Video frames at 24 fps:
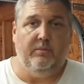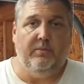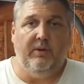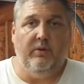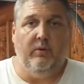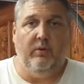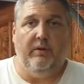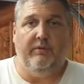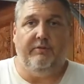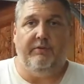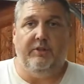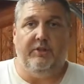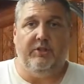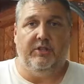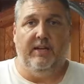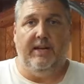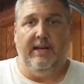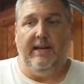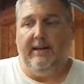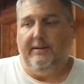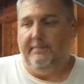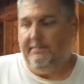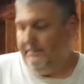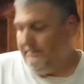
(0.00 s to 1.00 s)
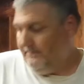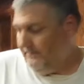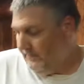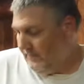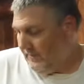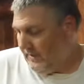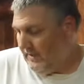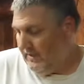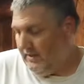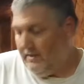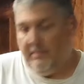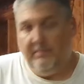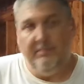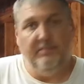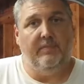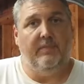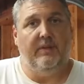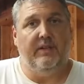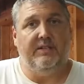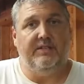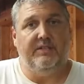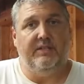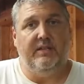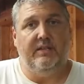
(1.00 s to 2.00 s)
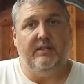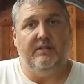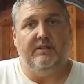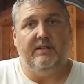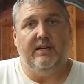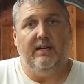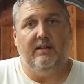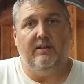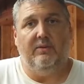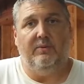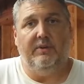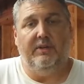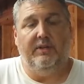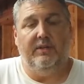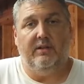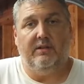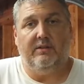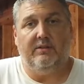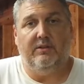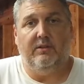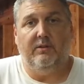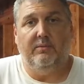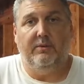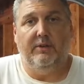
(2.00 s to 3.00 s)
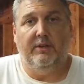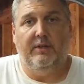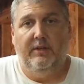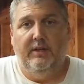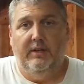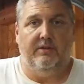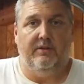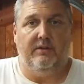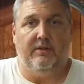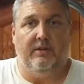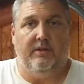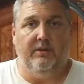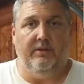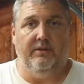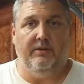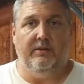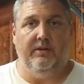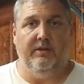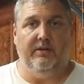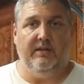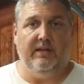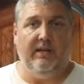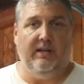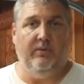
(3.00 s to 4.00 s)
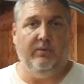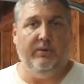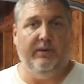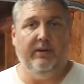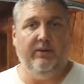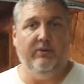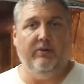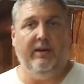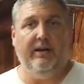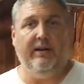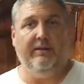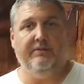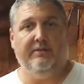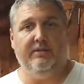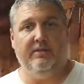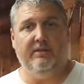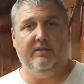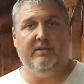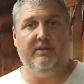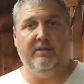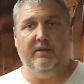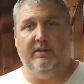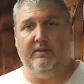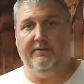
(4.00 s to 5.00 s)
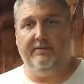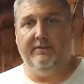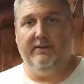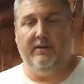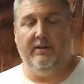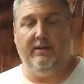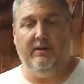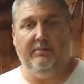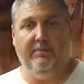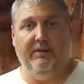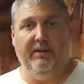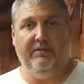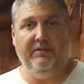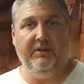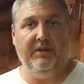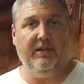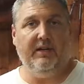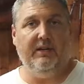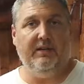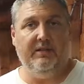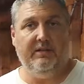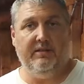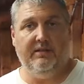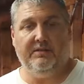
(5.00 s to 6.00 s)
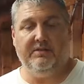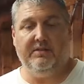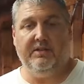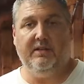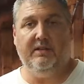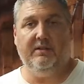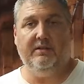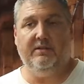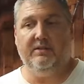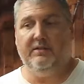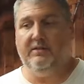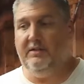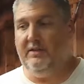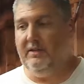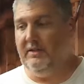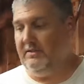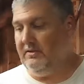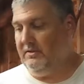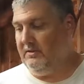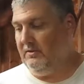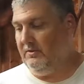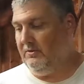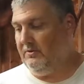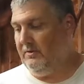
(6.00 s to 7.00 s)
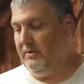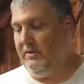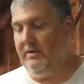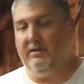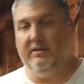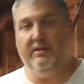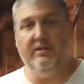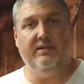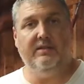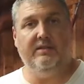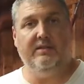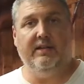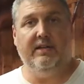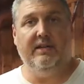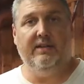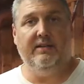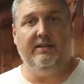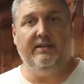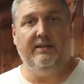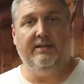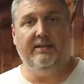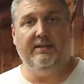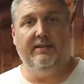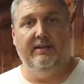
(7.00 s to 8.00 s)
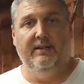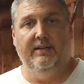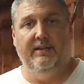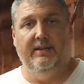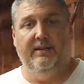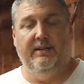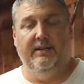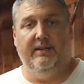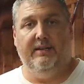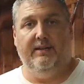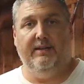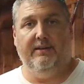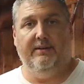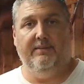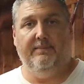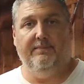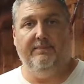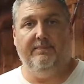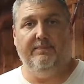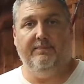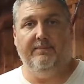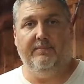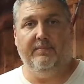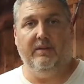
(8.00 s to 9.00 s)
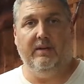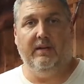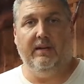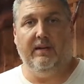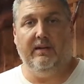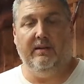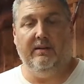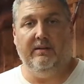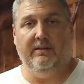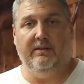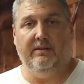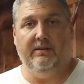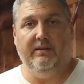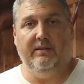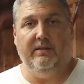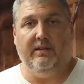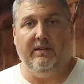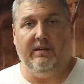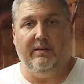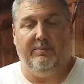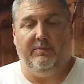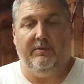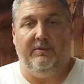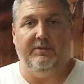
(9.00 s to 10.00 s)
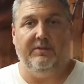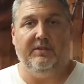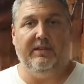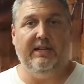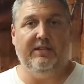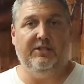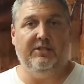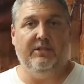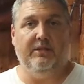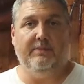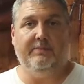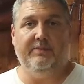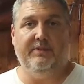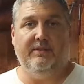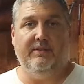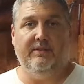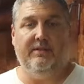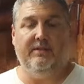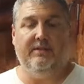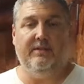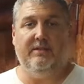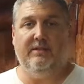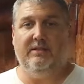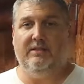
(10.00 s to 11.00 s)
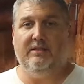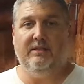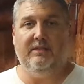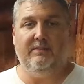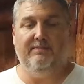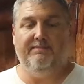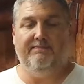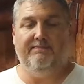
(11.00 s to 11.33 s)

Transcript: Redfish Dad. Um, like I said, it's Halloween, October. Starting on these Halloween crafts and stuff. Um, haven't gotten to the skeleton yet. Still trying to design it. Um, kind of did a couple of sketch ups, and it's just